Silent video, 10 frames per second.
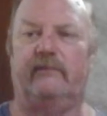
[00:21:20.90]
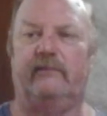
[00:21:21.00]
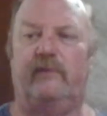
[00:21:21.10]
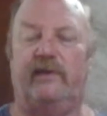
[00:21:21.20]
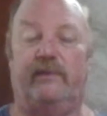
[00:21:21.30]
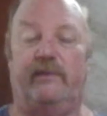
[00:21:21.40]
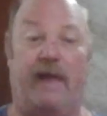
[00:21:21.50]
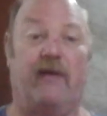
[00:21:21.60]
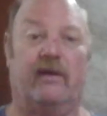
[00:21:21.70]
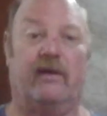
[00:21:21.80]
when the
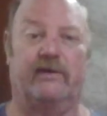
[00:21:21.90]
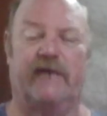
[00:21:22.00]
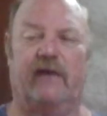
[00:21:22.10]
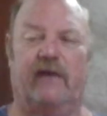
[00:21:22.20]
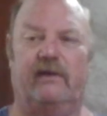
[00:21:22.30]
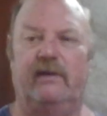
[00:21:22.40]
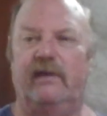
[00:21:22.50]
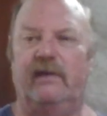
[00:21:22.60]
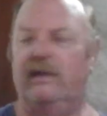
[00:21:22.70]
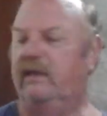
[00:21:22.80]
power goes out.
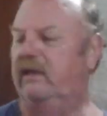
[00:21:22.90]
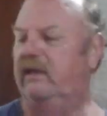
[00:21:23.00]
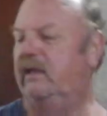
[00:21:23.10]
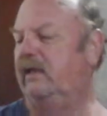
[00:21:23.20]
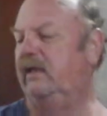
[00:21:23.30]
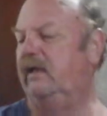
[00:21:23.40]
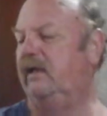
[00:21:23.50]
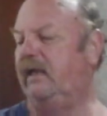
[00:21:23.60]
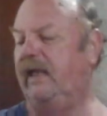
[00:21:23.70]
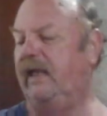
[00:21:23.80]

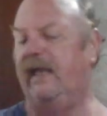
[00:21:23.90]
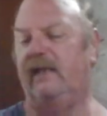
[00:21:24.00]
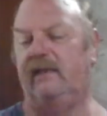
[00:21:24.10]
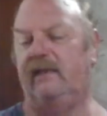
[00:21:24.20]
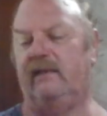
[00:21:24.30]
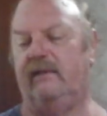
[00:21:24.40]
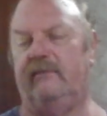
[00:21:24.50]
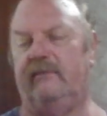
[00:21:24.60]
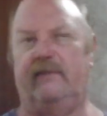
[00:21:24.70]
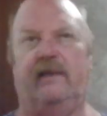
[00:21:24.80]
Again,
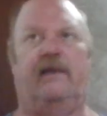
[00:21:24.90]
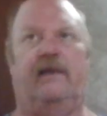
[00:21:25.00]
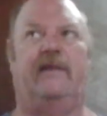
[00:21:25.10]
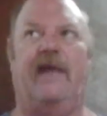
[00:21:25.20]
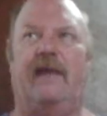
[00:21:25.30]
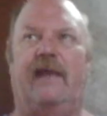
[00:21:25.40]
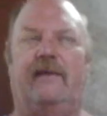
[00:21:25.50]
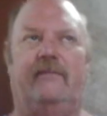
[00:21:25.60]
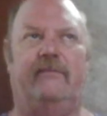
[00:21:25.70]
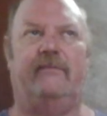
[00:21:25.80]
that
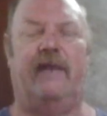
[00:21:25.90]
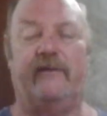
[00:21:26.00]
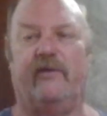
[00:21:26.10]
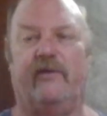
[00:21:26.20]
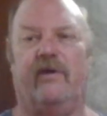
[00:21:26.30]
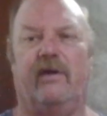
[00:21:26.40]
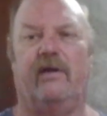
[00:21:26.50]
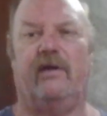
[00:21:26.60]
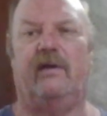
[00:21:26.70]
inverter,